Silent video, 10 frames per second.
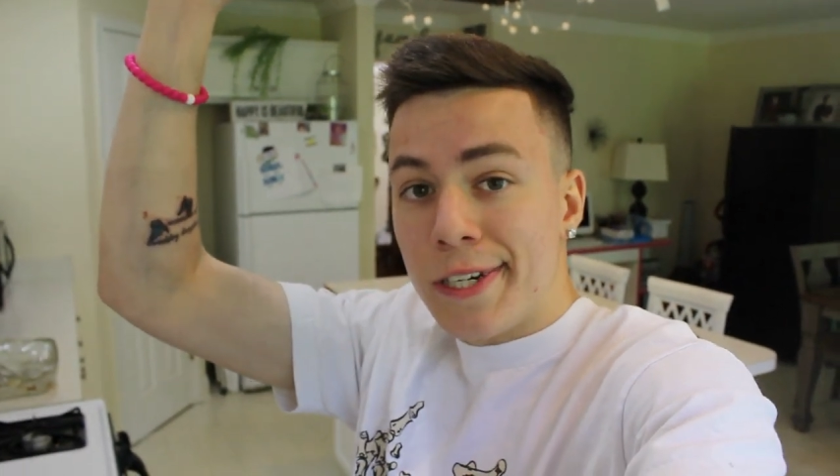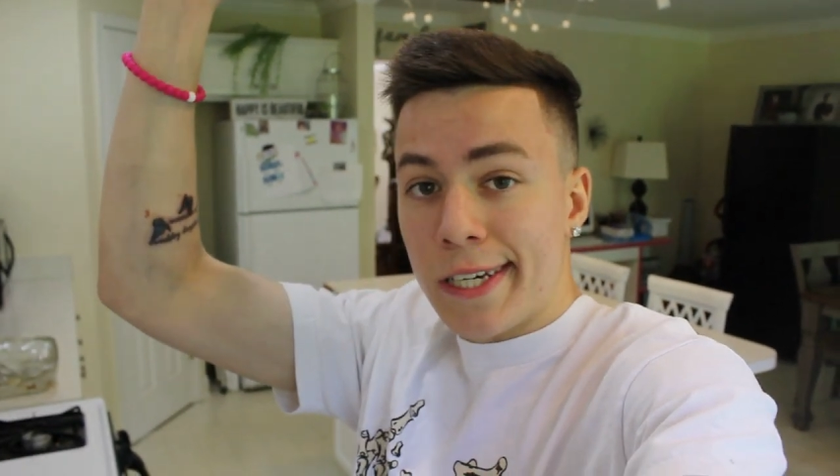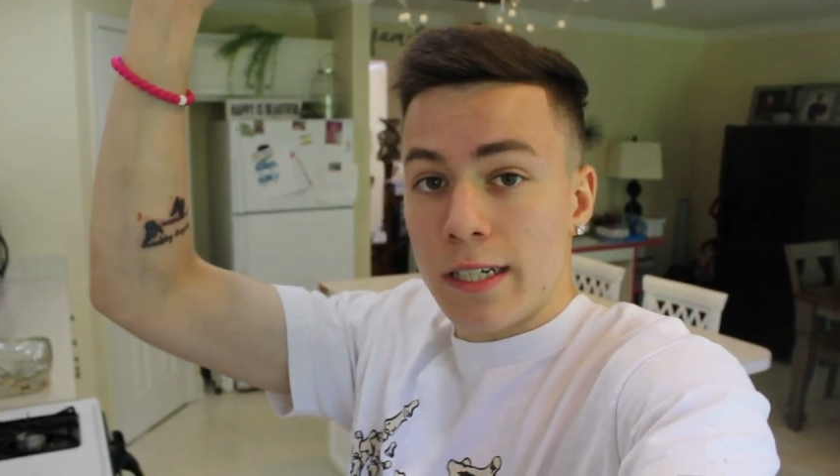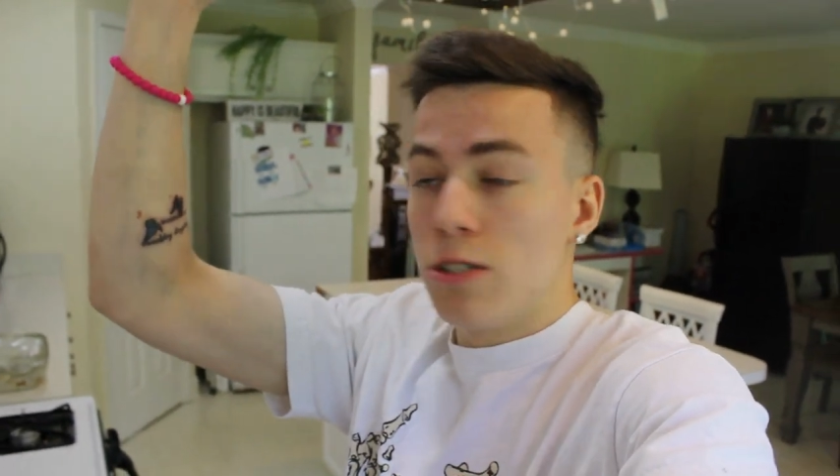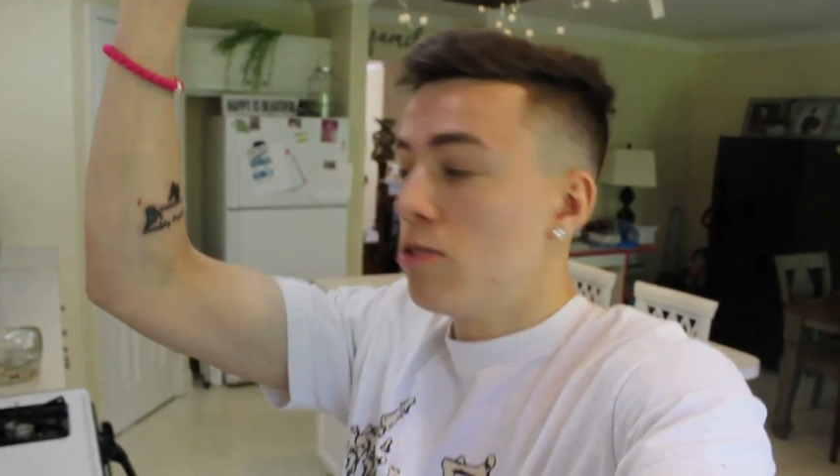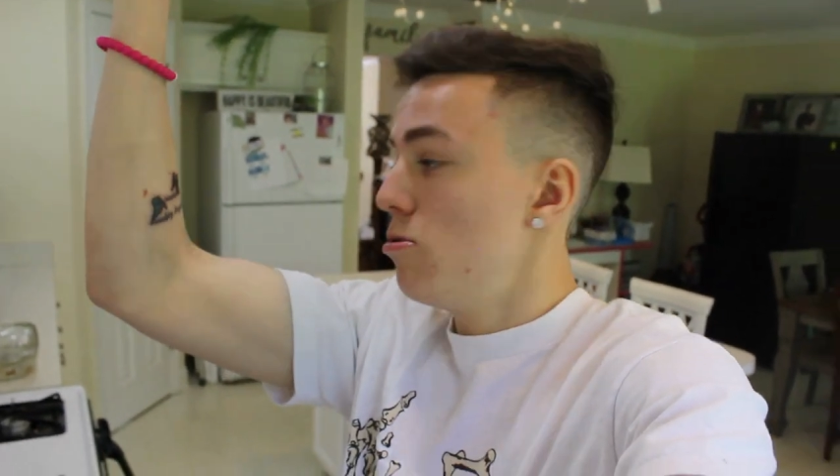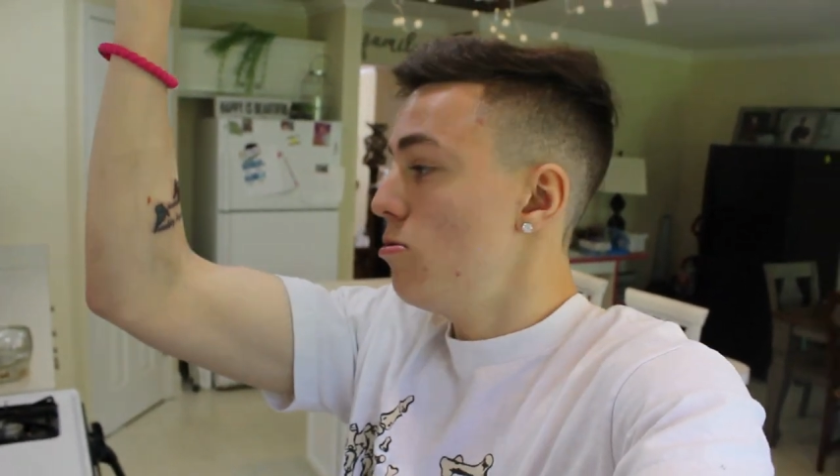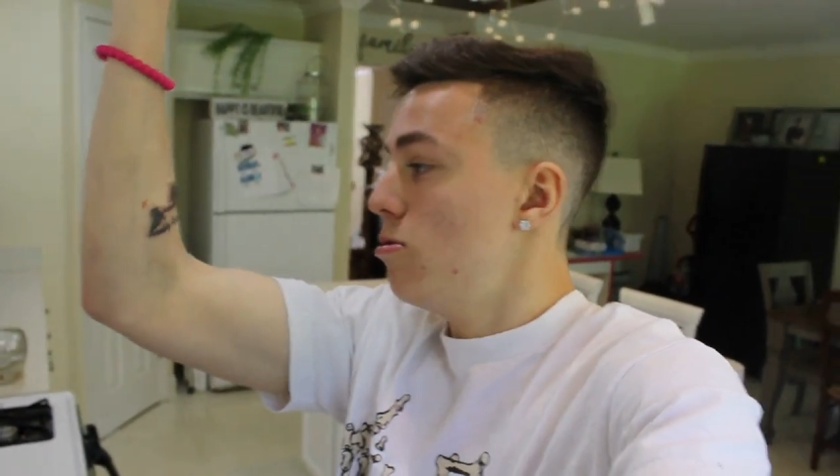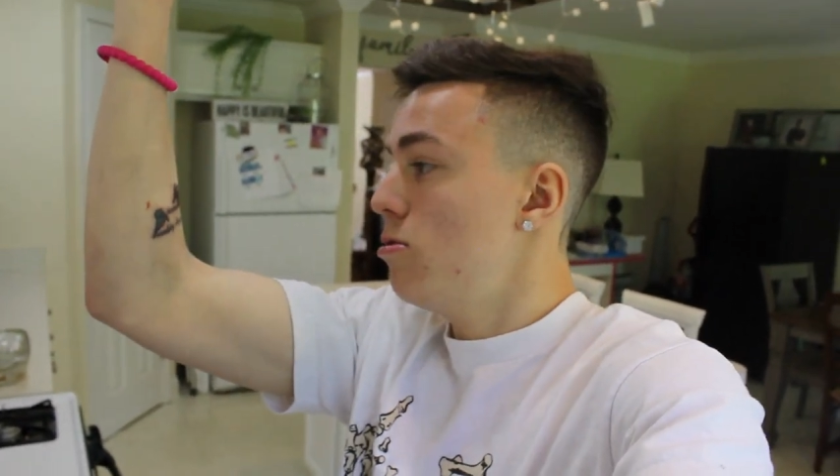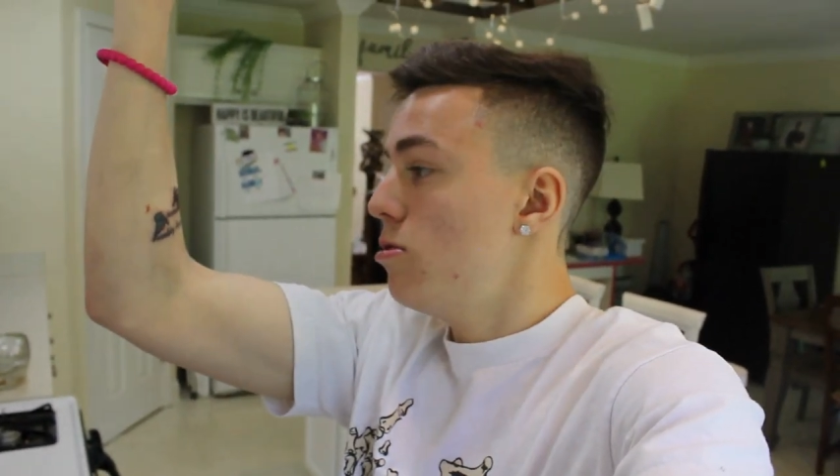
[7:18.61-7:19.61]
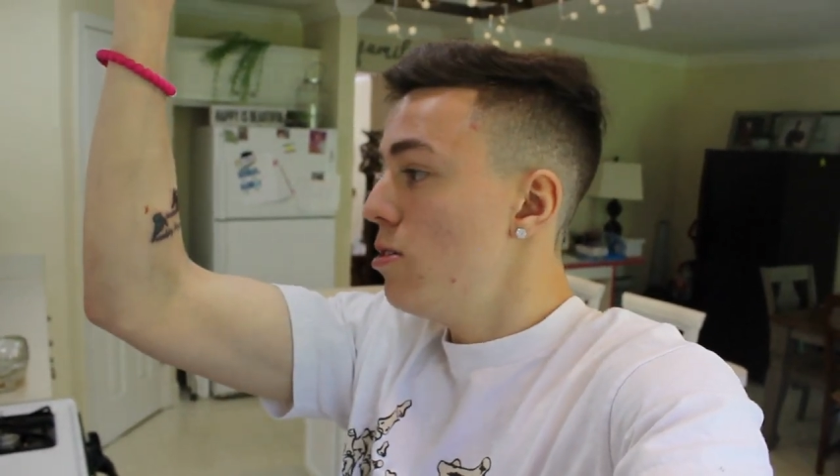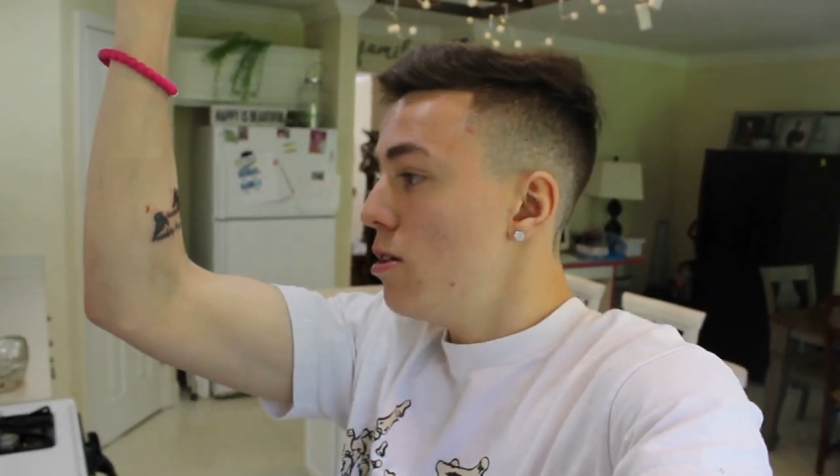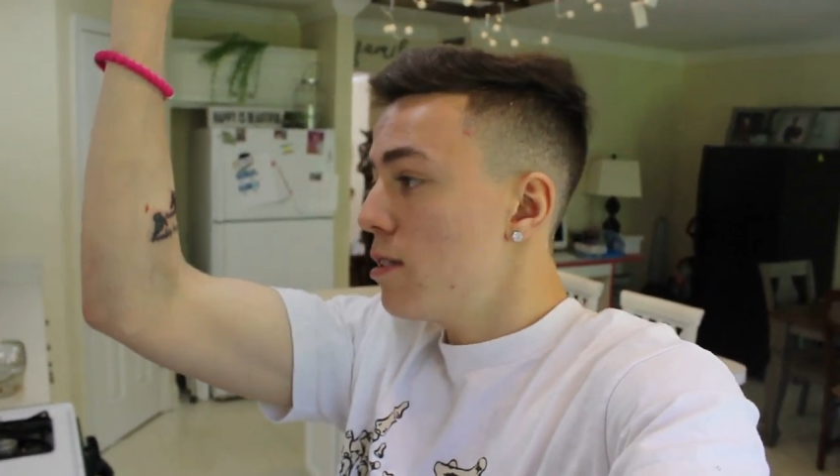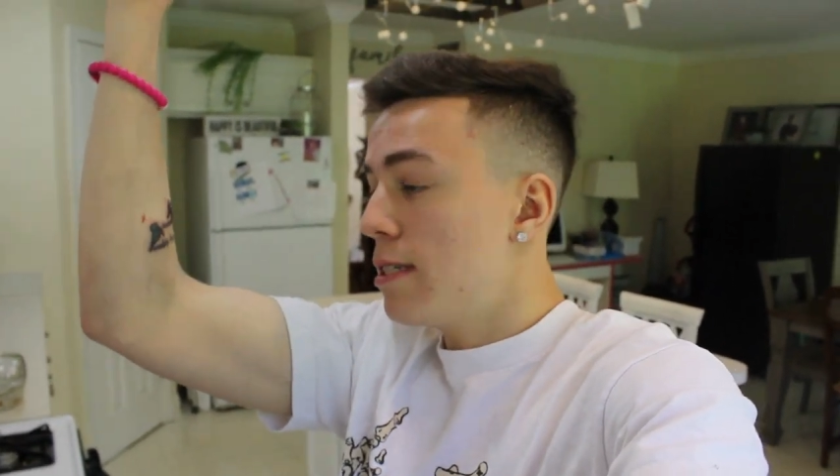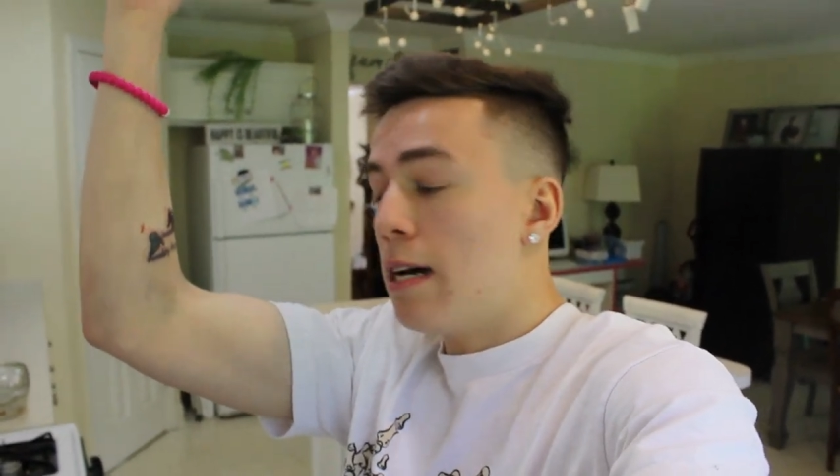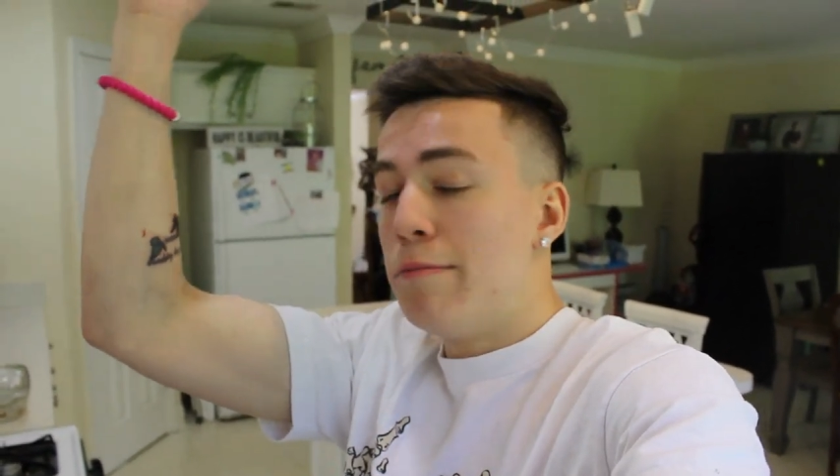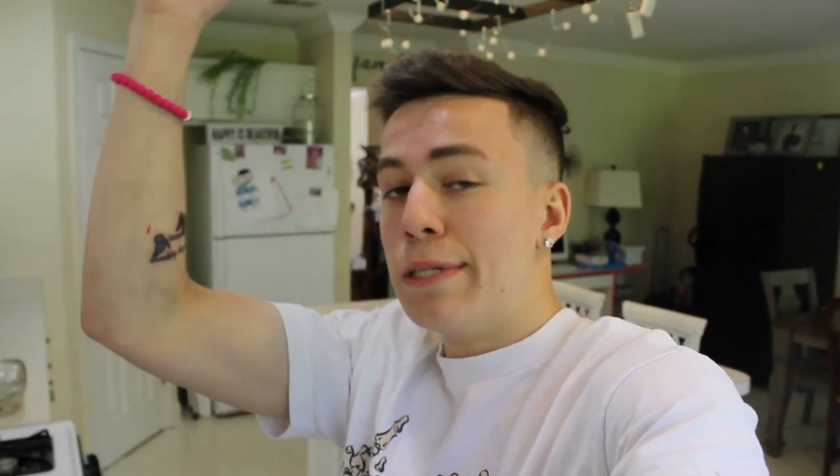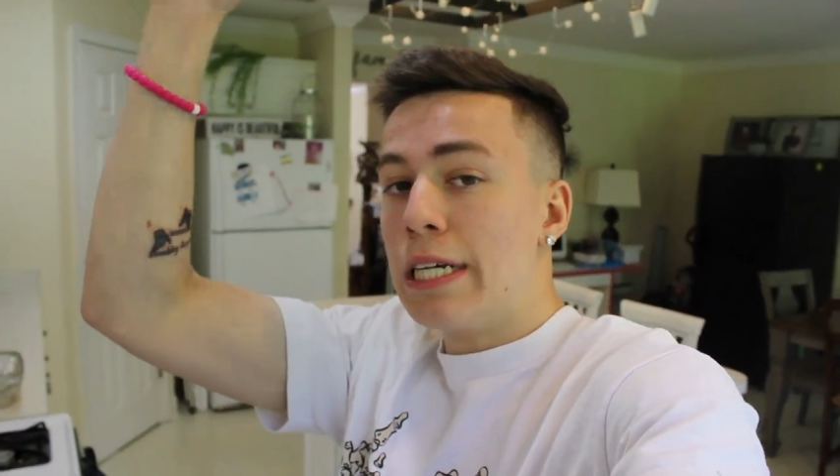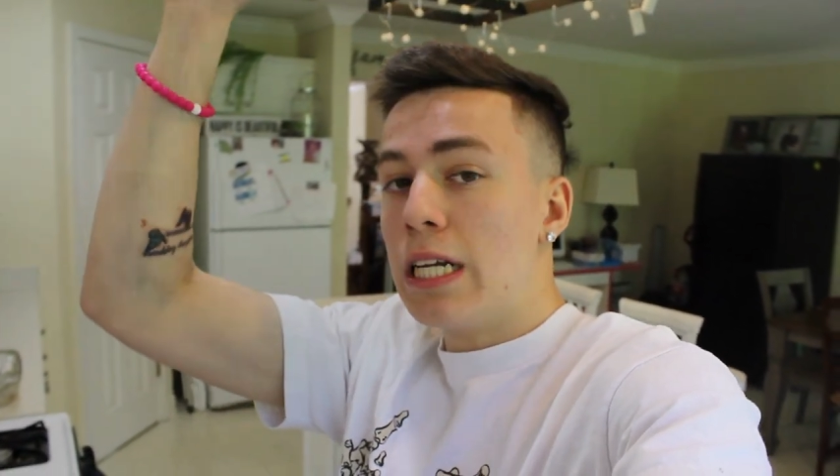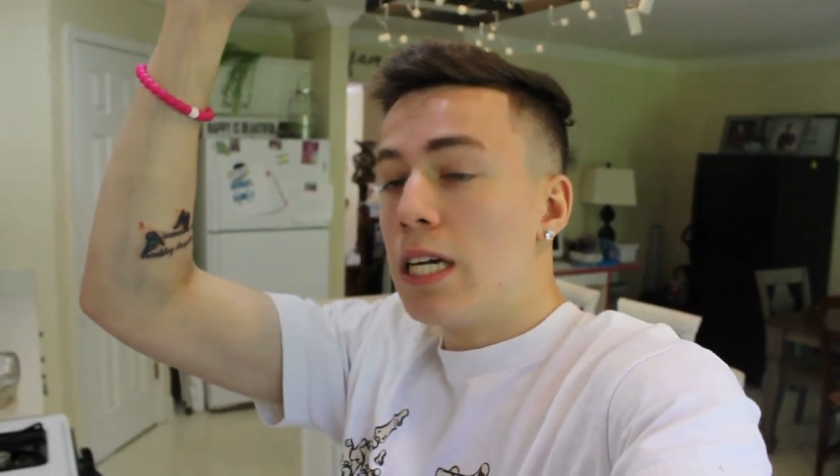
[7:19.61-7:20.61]
heal, stop
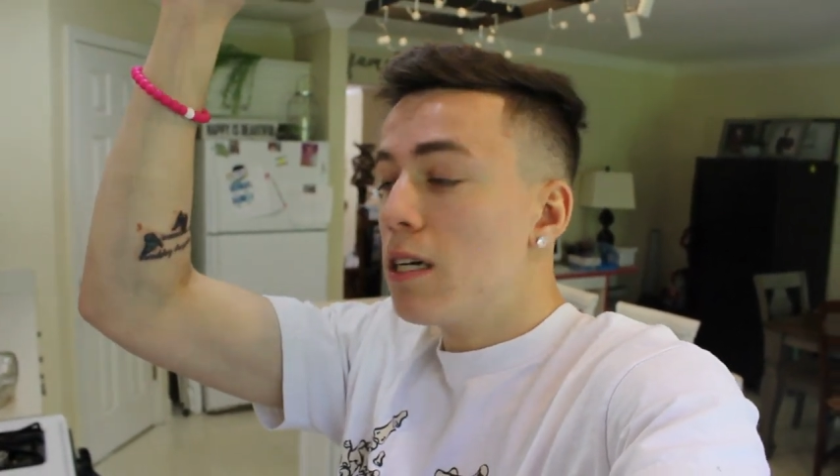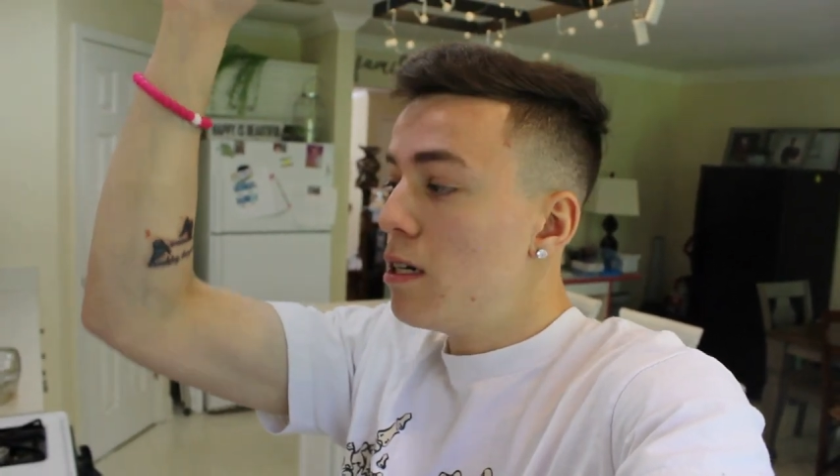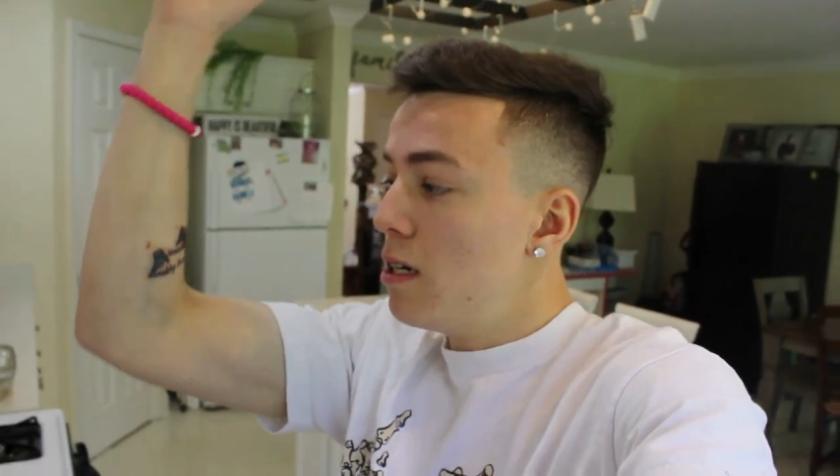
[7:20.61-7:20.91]
bleeding.